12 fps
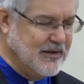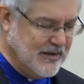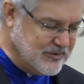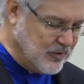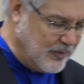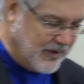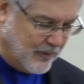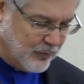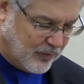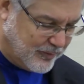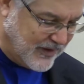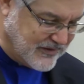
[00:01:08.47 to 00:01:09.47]
so we come
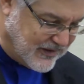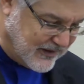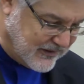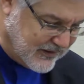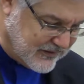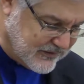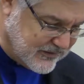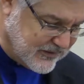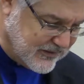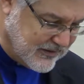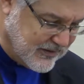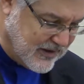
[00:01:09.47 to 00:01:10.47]
to a place like this.
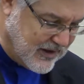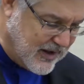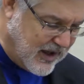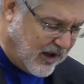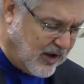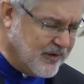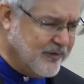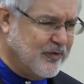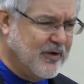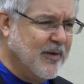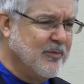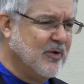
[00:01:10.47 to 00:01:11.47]
How long do you
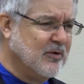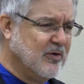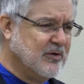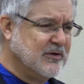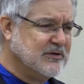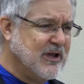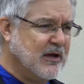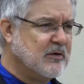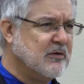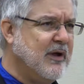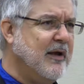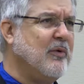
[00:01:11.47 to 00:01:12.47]
forget me, O Lord? It's like,
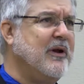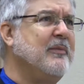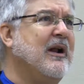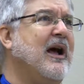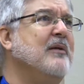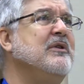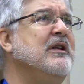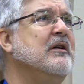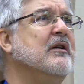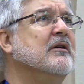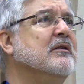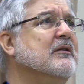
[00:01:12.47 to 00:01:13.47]
hey, wait a minute, I'm
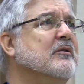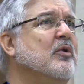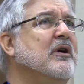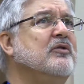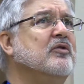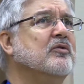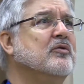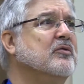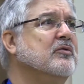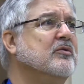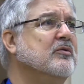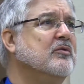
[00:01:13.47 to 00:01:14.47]
here. Where are you?
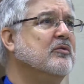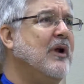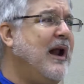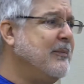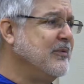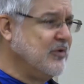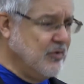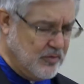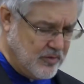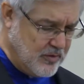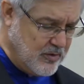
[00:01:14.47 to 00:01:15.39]
What happened to you?